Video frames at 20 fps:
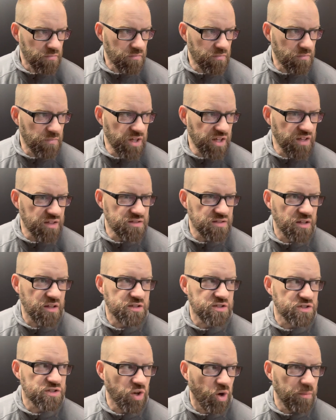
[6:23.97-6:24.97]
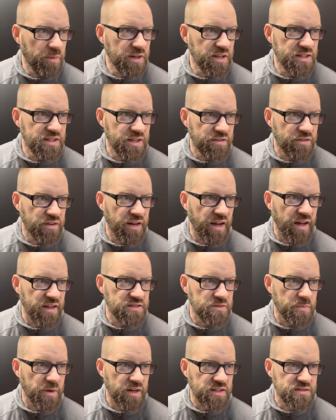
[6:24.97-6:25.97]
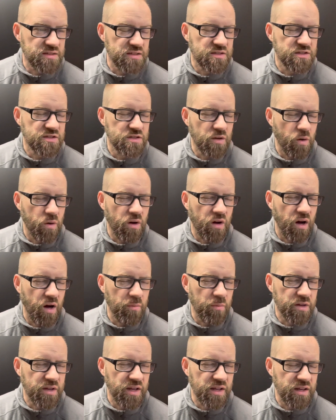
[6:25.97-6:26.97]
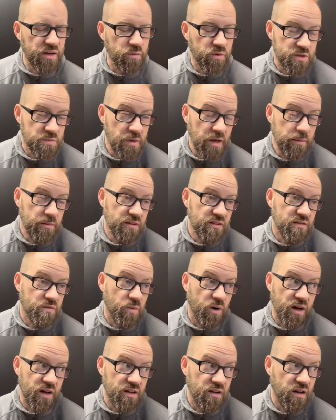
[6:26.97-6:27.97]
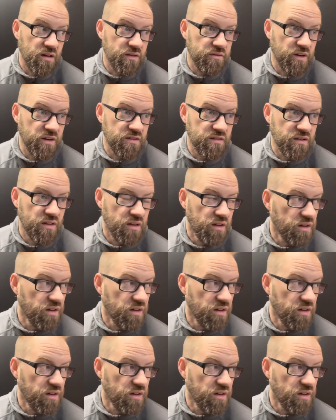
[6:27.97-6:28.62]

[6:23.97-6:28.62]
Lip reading: Because there are so many different aspects, it's so complicated, which maybe is why a lot of us